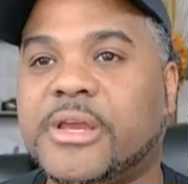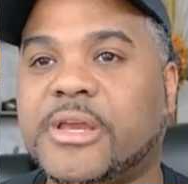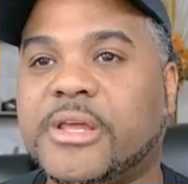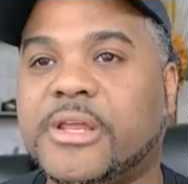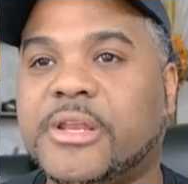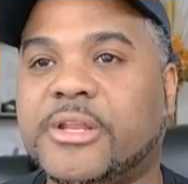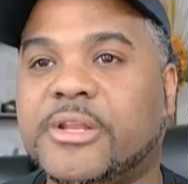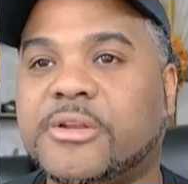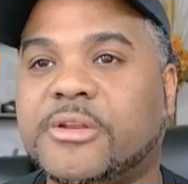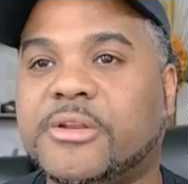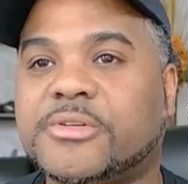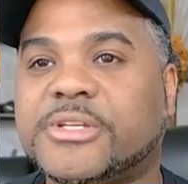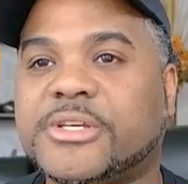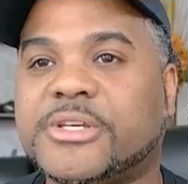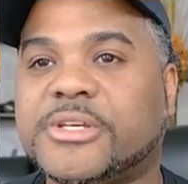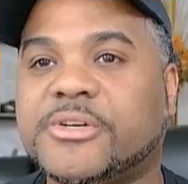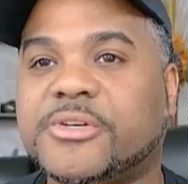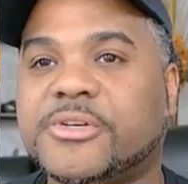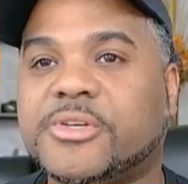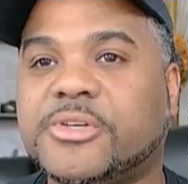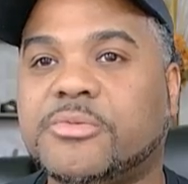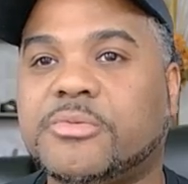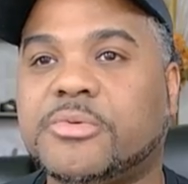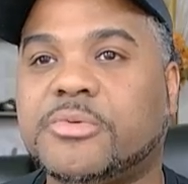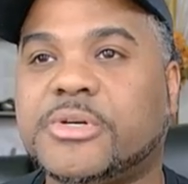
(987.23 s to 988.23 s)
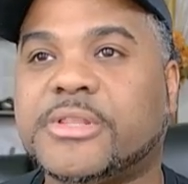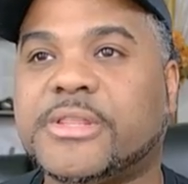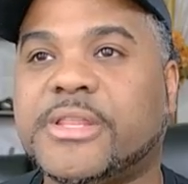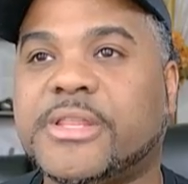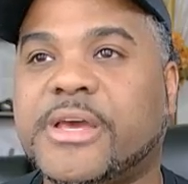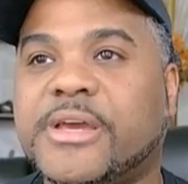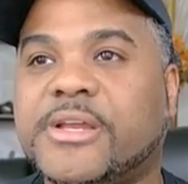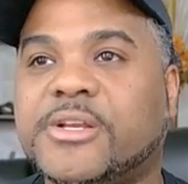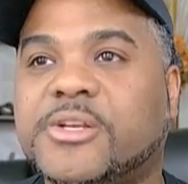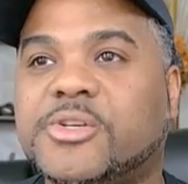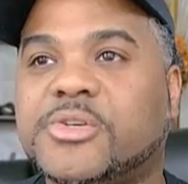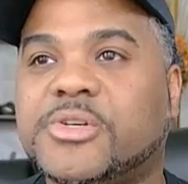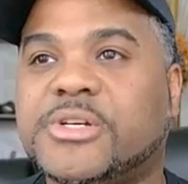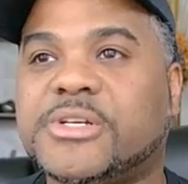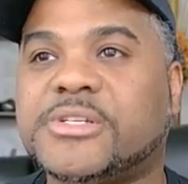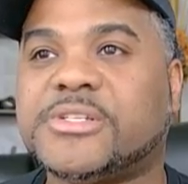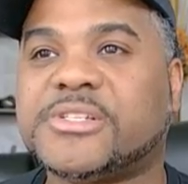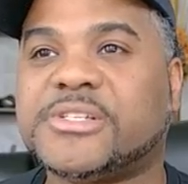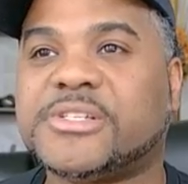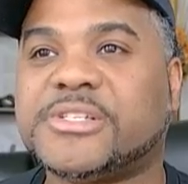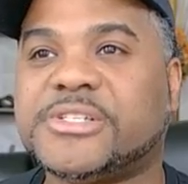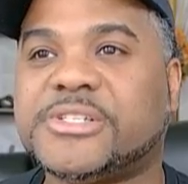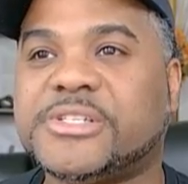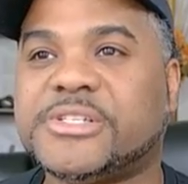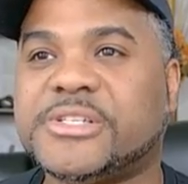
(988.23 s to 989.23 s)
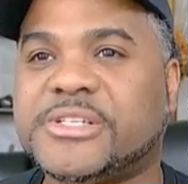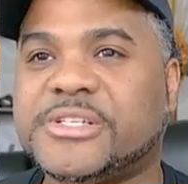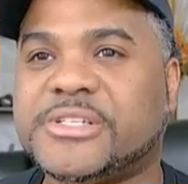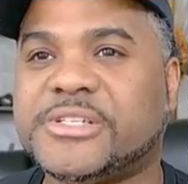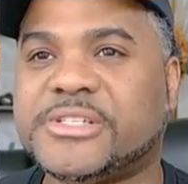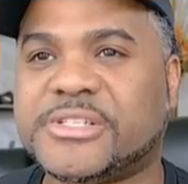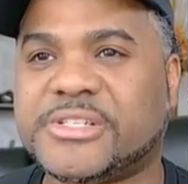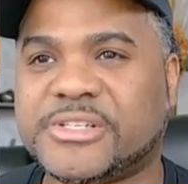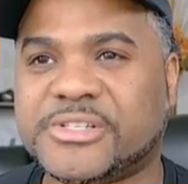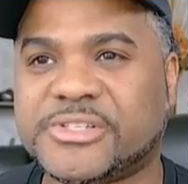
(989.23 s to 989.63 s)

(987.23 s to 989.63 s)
and it'll tell you what that translation is.